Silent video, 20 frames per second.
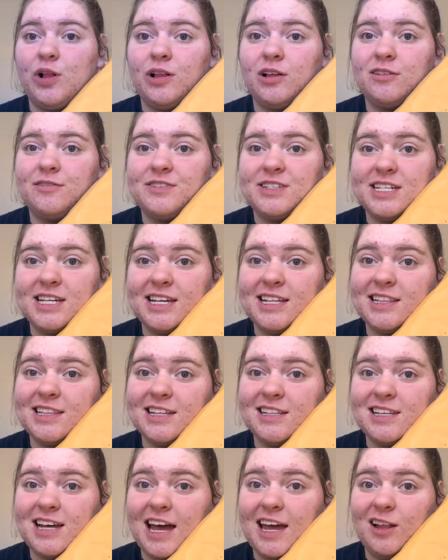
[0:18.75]
have seen the
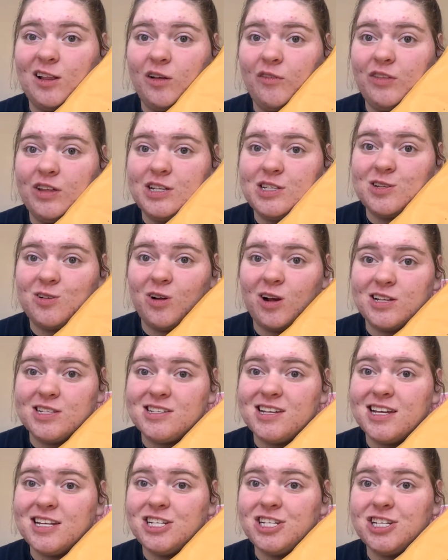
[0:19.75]
title of this cross
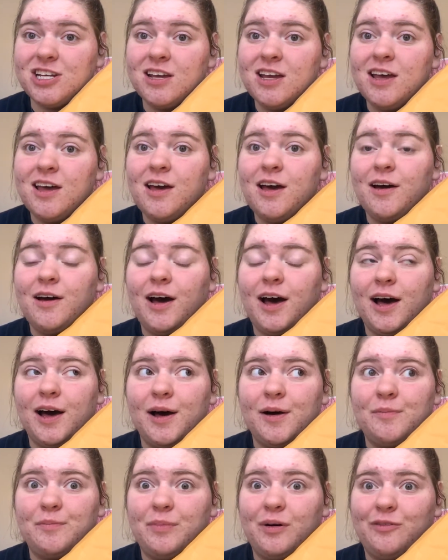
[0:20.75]
stitch,
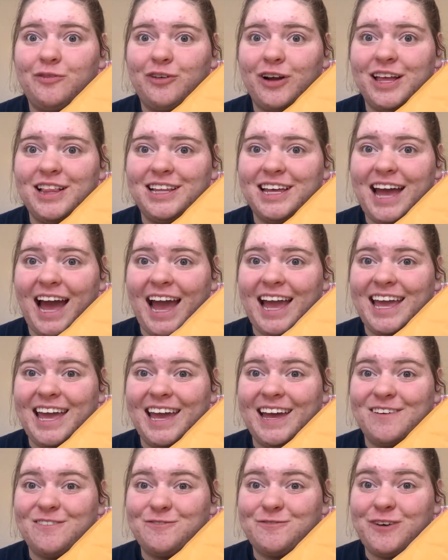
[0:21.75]
but frankly I
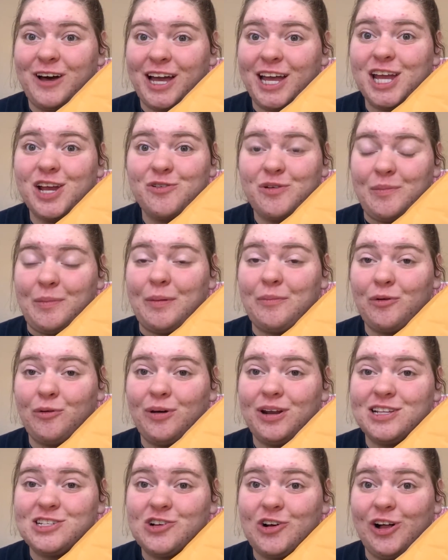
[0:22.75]
can't fucking remember what
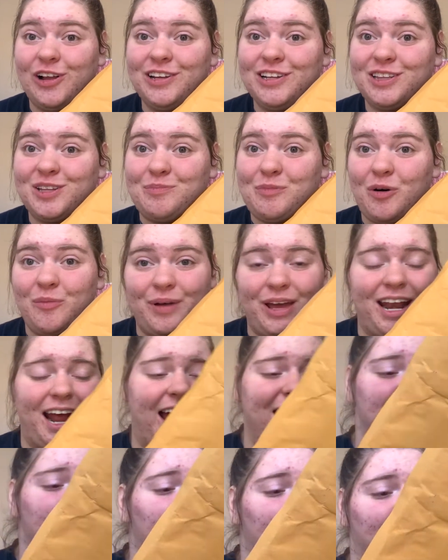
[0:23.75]
it's called at the moment.
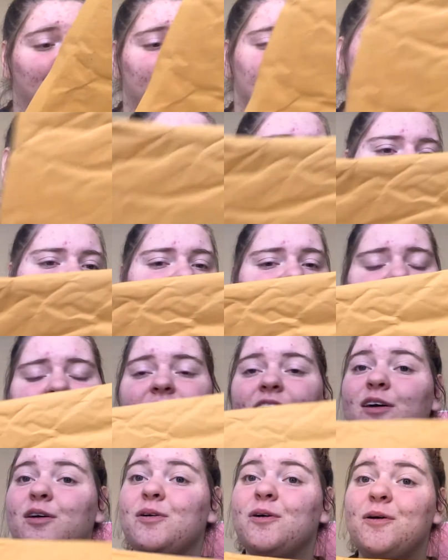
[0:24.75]
I know what it looks like,
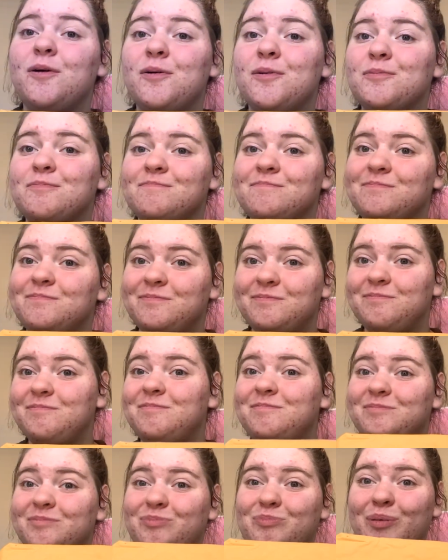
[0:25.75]

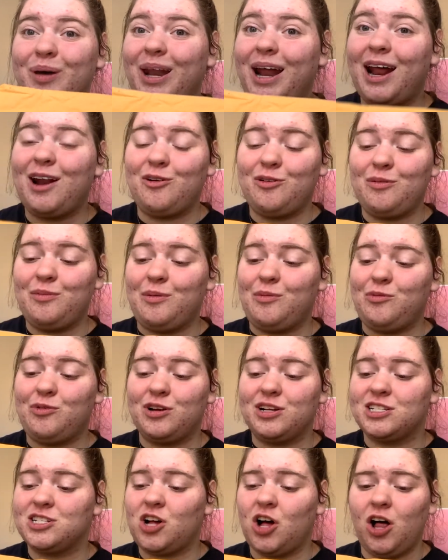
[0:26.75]
but I don't remember what
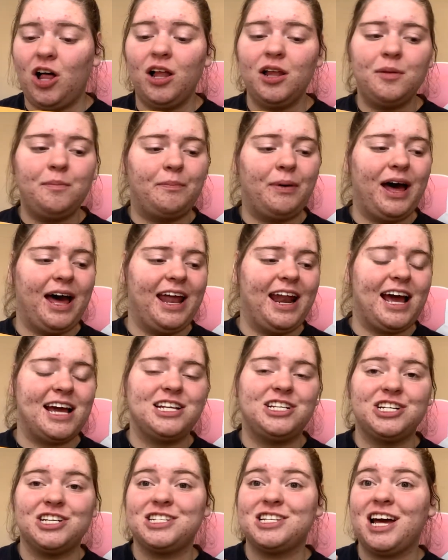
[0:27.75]
it's called. But I
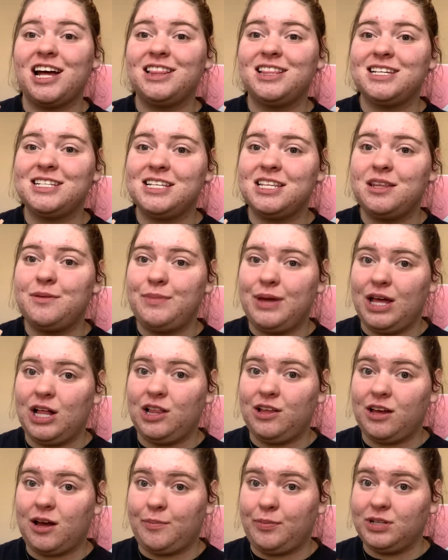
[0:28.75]
just got this in the mail
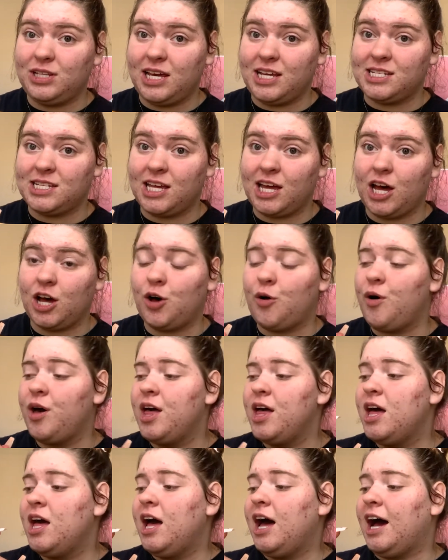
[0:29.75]
a couple days ago.
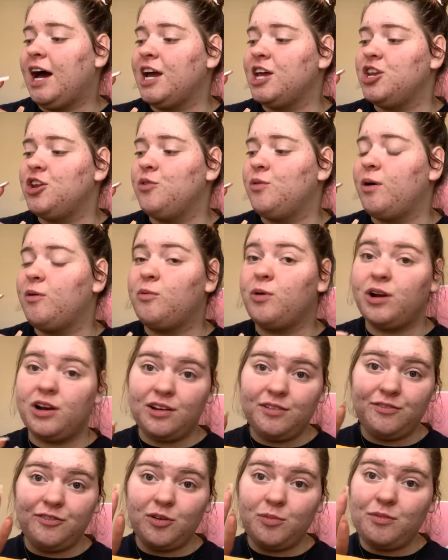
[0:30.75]
I knew I wanted
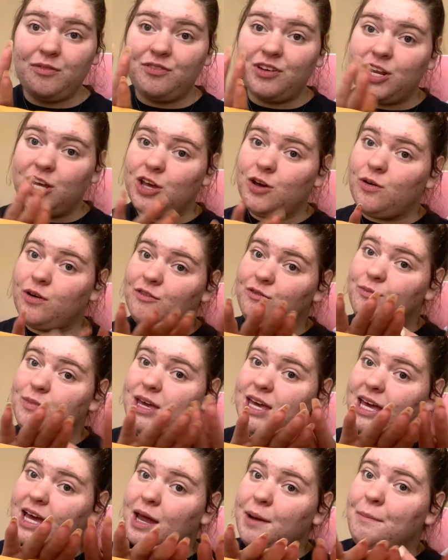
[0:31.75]
to film a video of
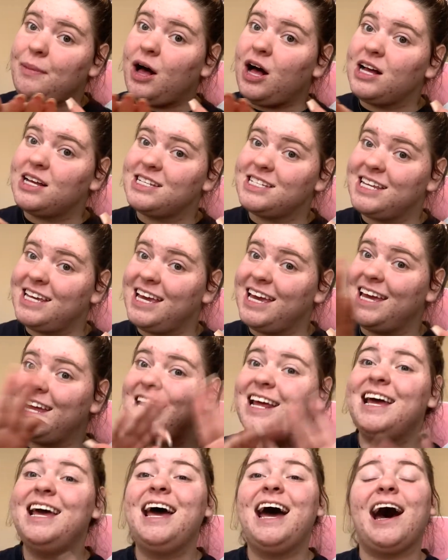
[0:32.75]
me unboxing it.
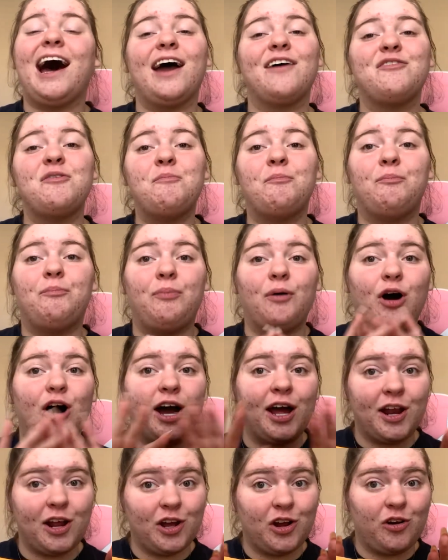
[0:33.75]
I haven't
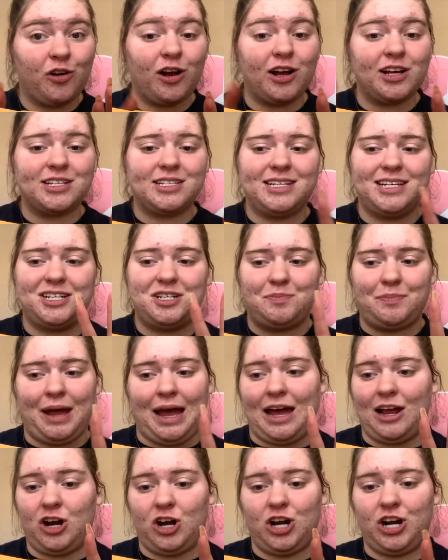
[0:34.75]
bought a cross stitch
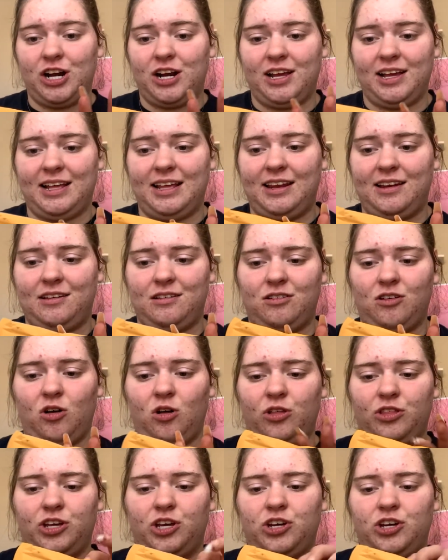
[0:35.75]
pattern and
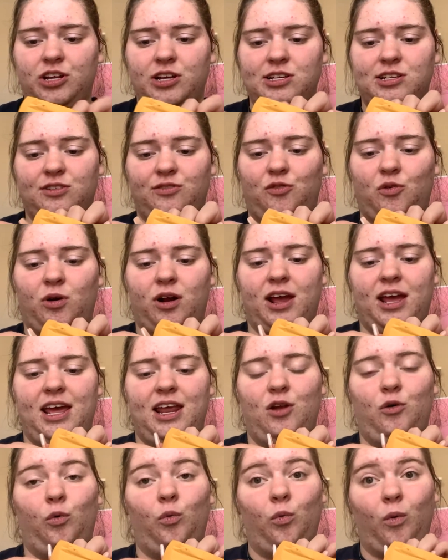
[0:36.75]
all the goodies for it
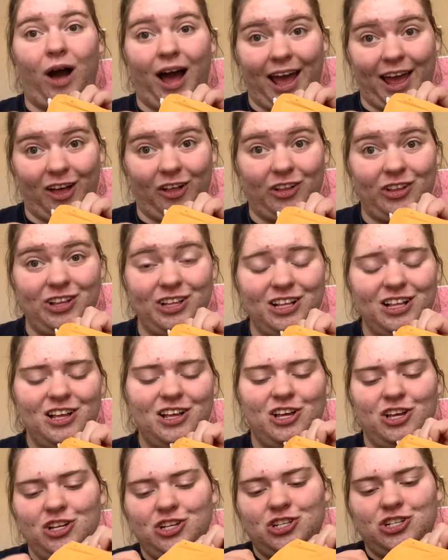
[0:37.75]
in a while,
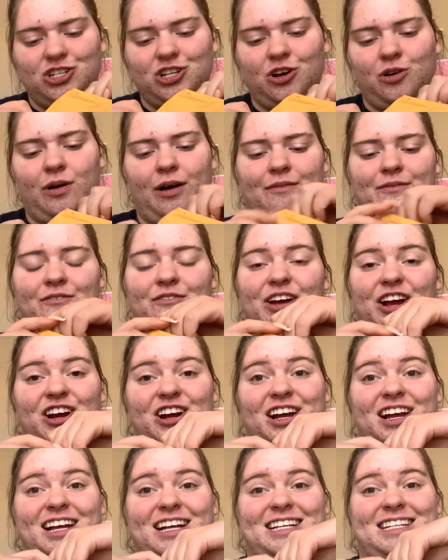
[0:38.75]
so I'm
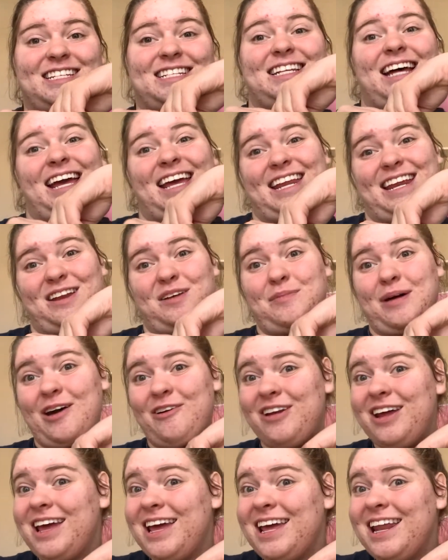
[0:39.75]
very excited about
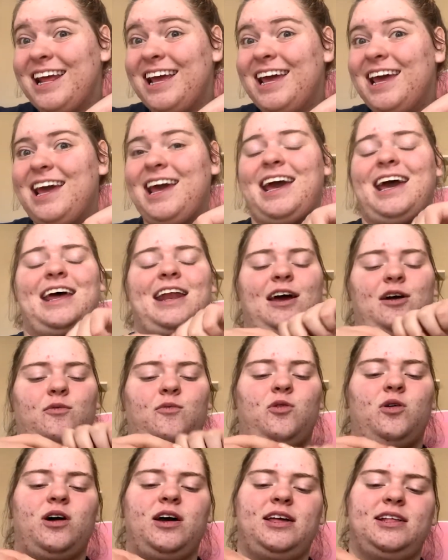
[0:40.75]
it and I
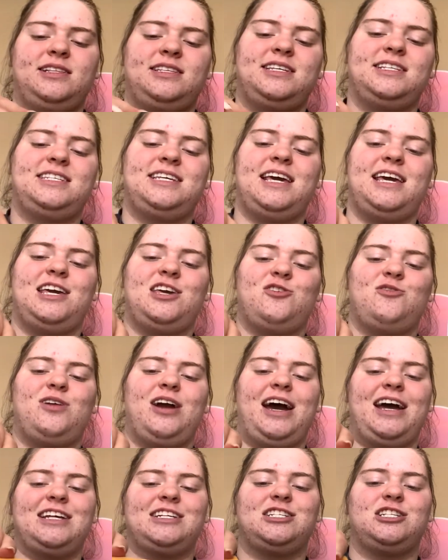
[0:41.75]
want to take you
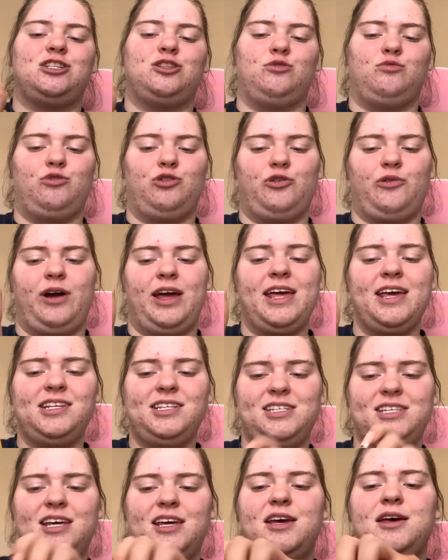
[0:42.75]
guys through
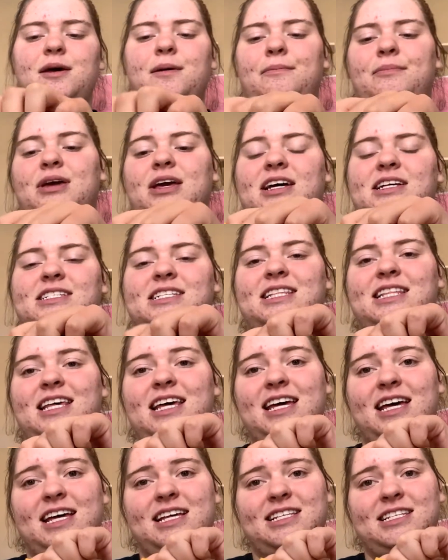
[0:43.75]
it because
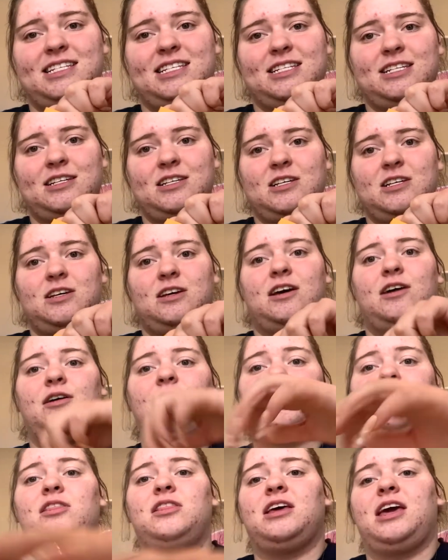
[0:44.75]

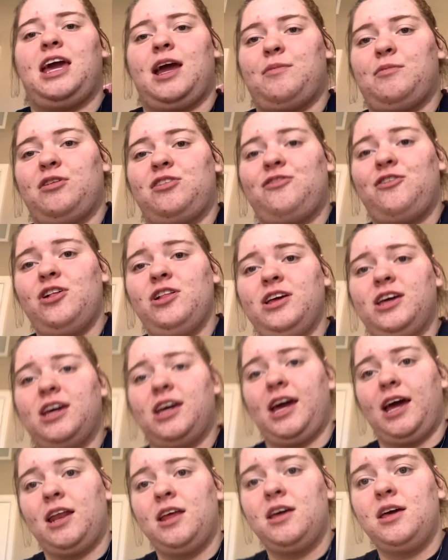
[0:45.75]
the camera's falling
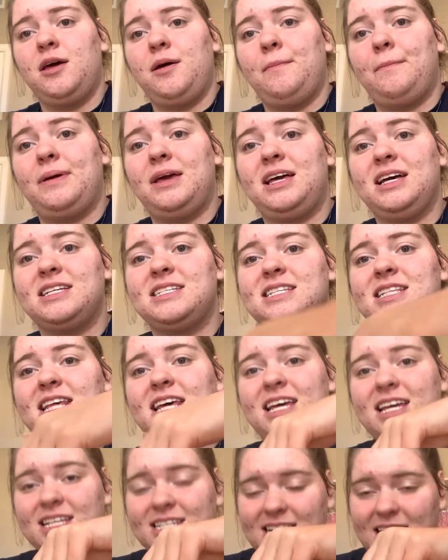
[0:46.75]
again, because
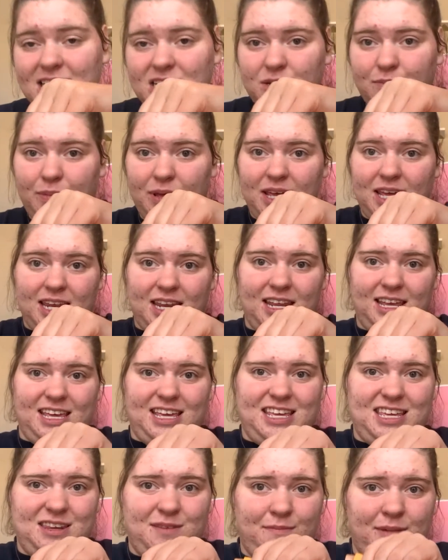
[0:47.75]
this has been
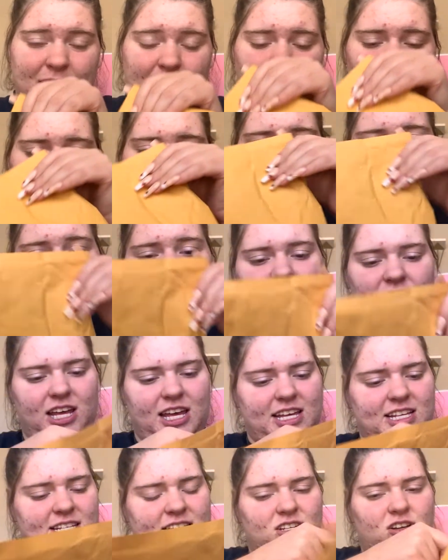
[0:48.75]
in my wish
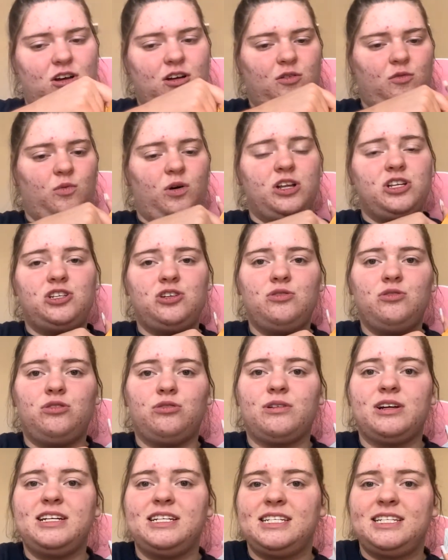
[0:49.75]
list on
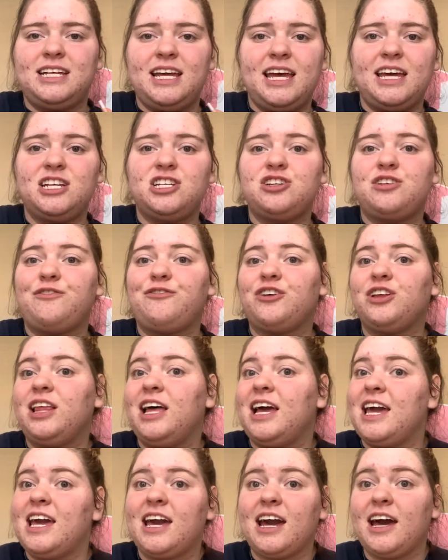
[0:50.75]
123 Stitch for
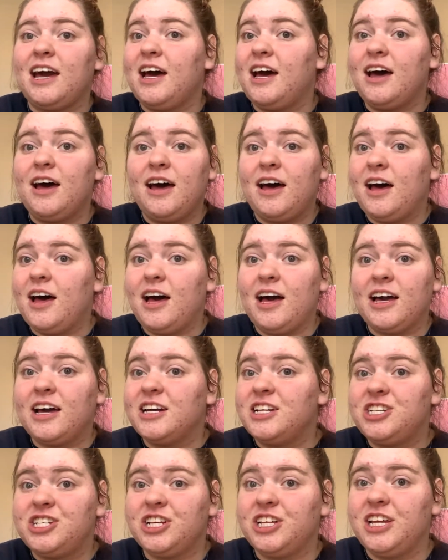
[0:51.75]
like a
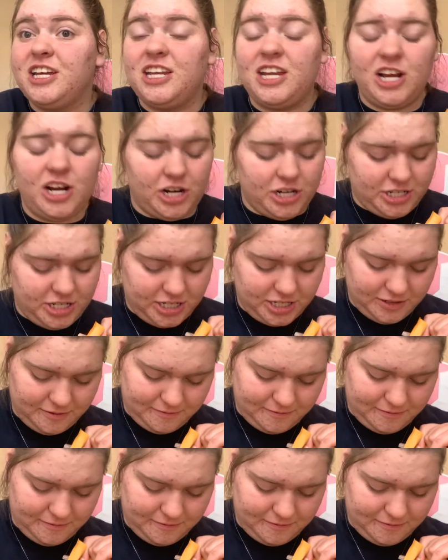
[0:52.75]
gajillion years.